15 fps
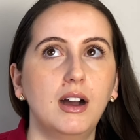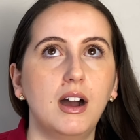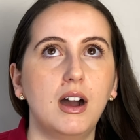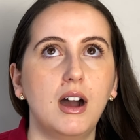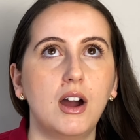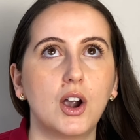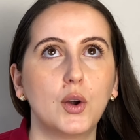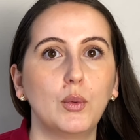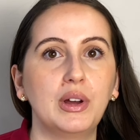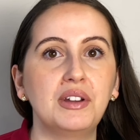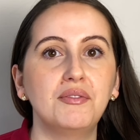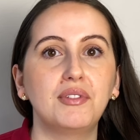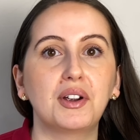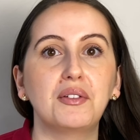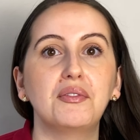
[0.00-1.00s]
are one of
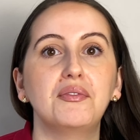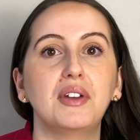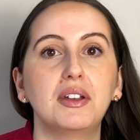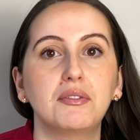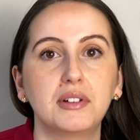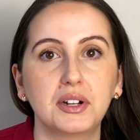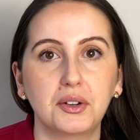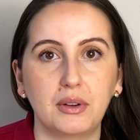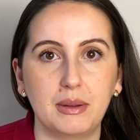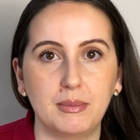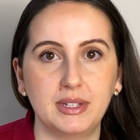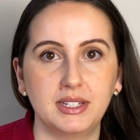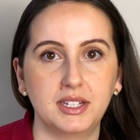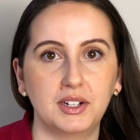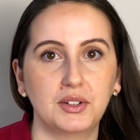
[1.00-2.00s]
our favorite agreements
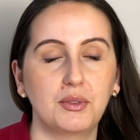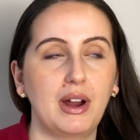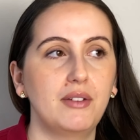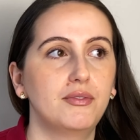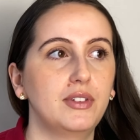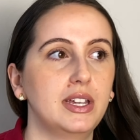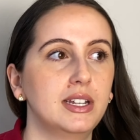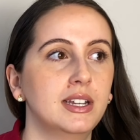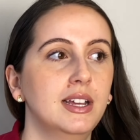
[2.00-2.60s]
here at Graphene.